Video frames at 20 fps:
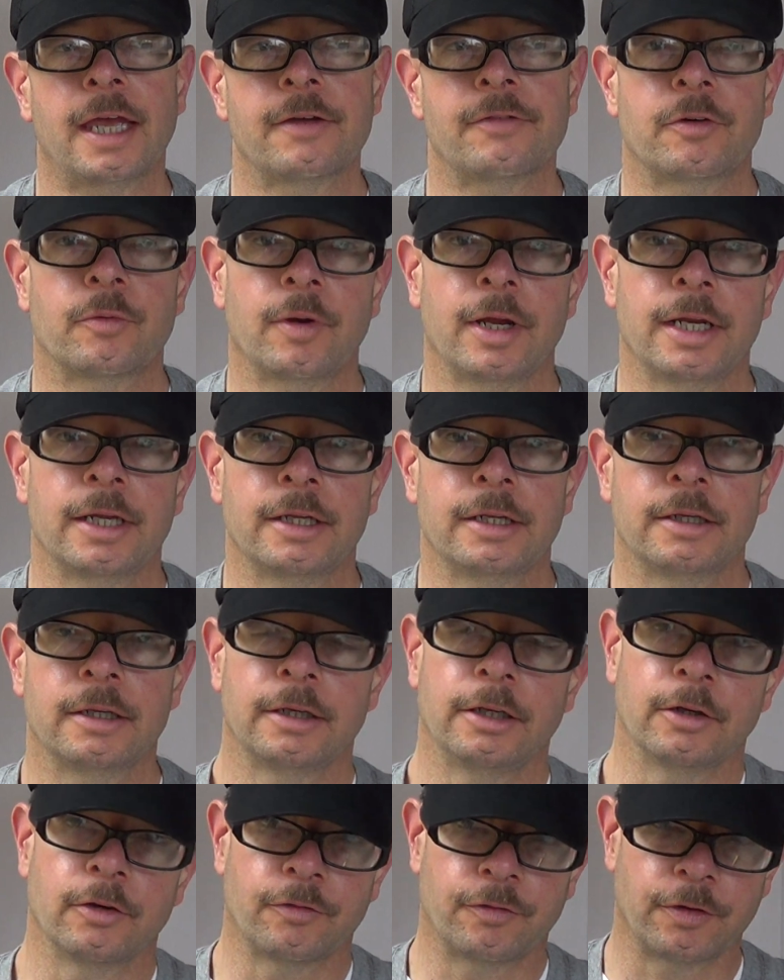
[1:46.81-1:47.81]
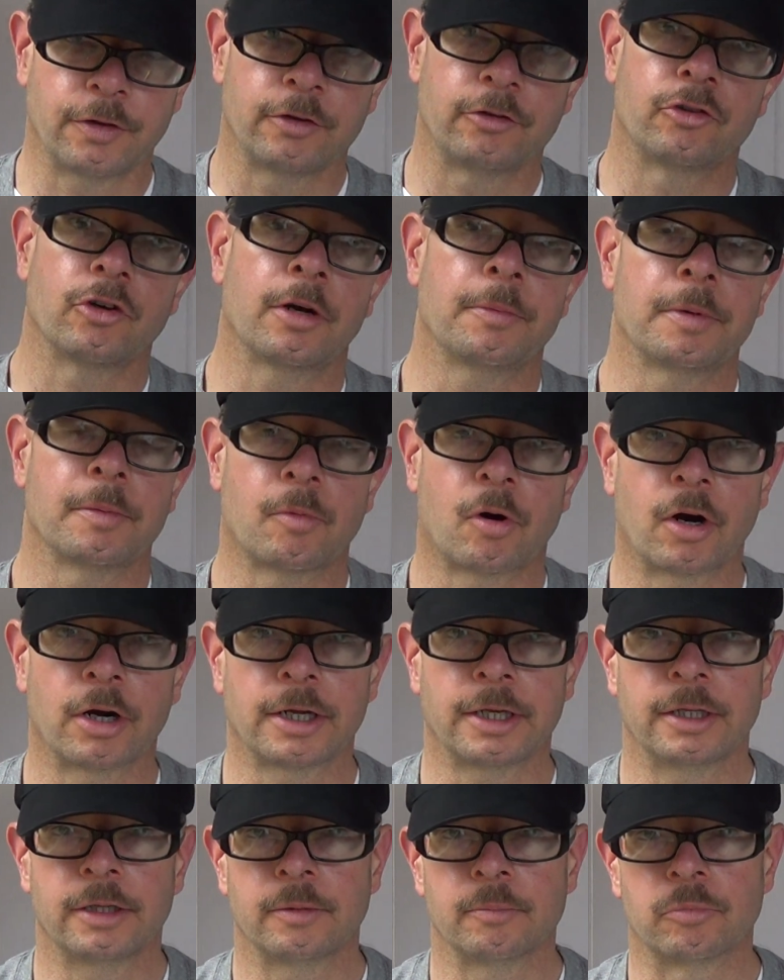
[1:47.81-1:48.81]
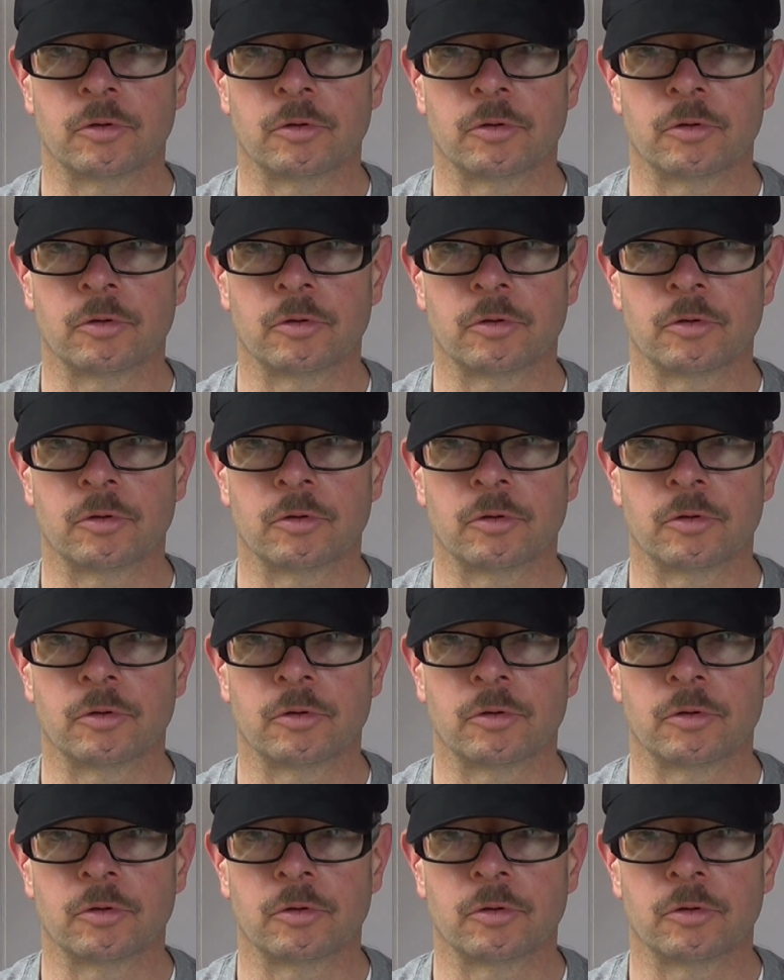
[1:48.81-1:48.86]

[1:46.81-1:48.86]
have it rated, you know, for the German market,